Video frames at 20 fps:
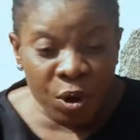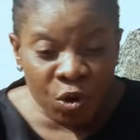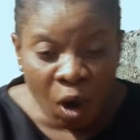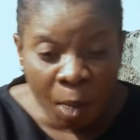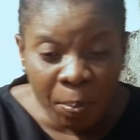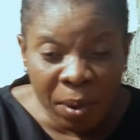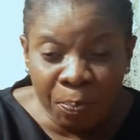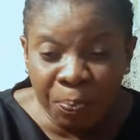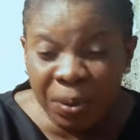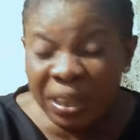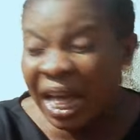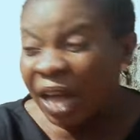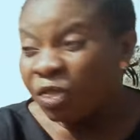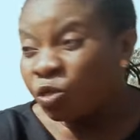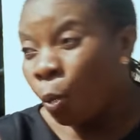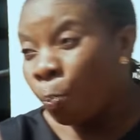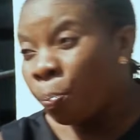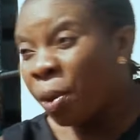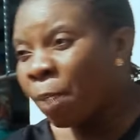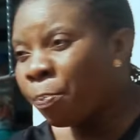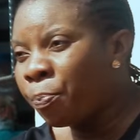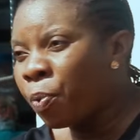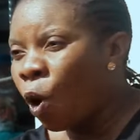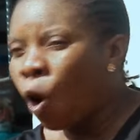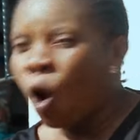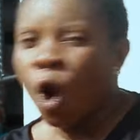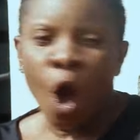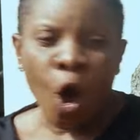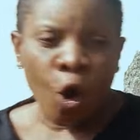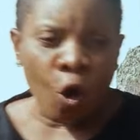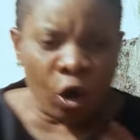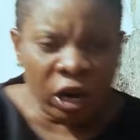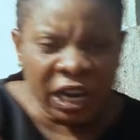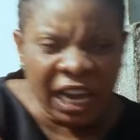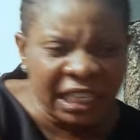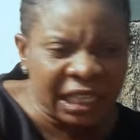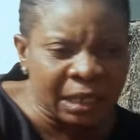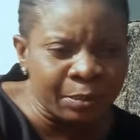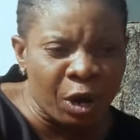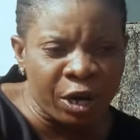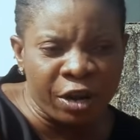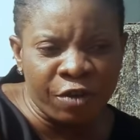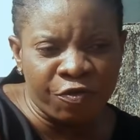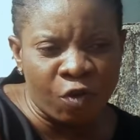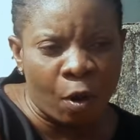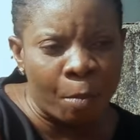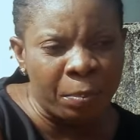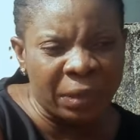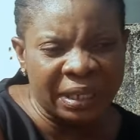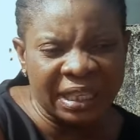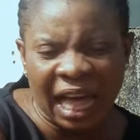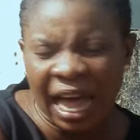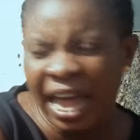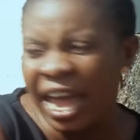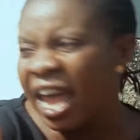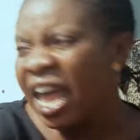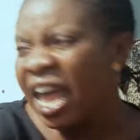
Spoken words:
be robbing Peter to pay Paul. Collect money from Mr.